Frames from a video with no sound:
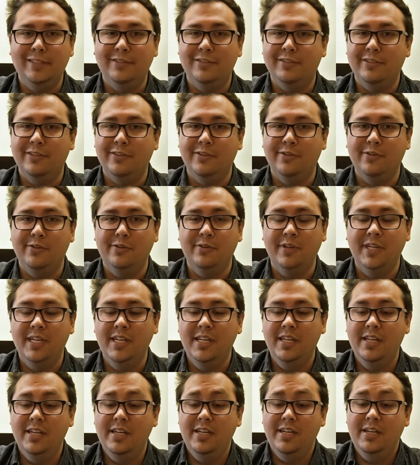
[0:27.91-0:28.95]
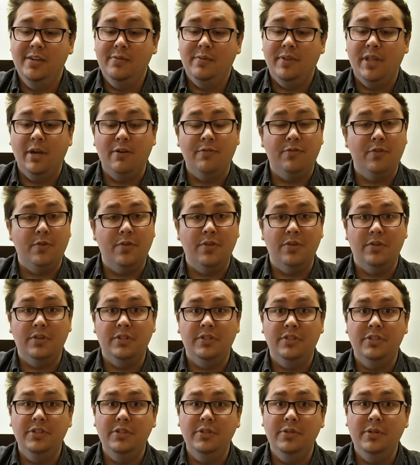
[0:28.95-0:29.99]
So without further
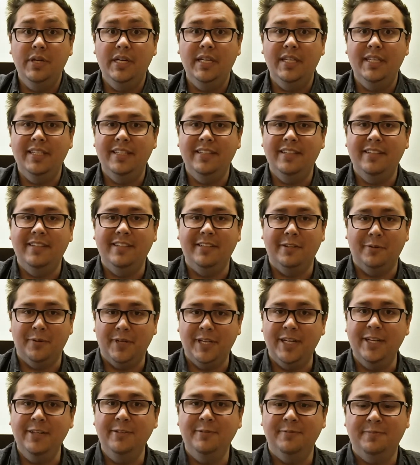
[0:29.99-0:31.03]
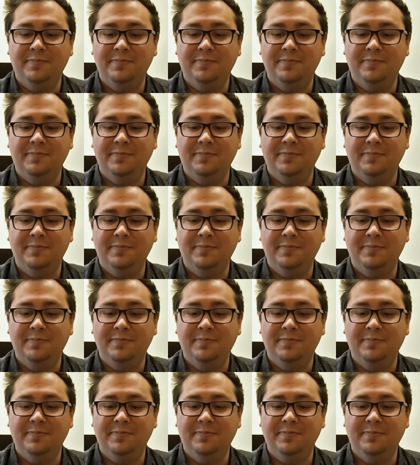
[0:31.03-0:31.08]
ado, here we go.